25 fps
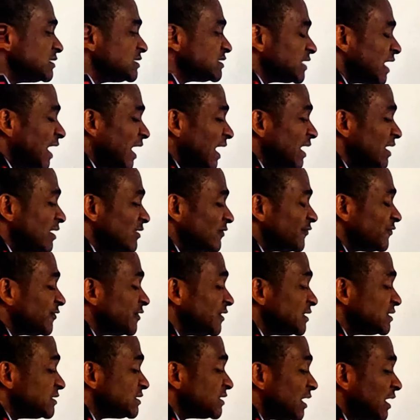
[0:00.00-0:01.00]
sine of
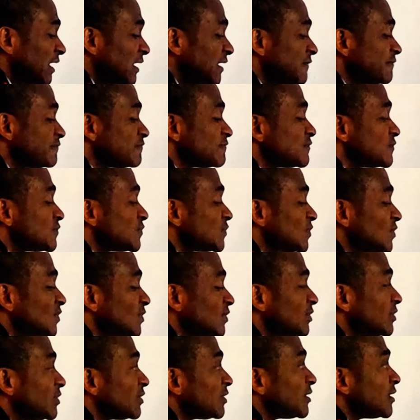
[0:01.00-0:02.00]
theta
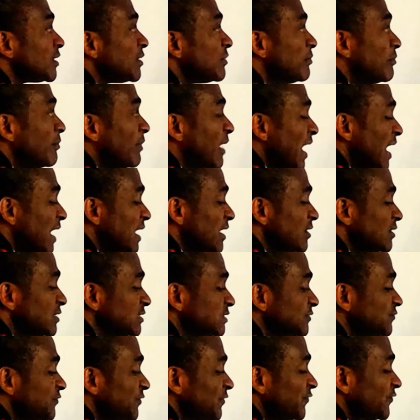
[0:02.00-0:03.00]

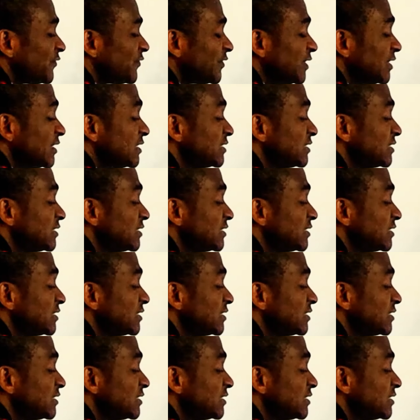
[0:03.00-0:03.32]
minus 15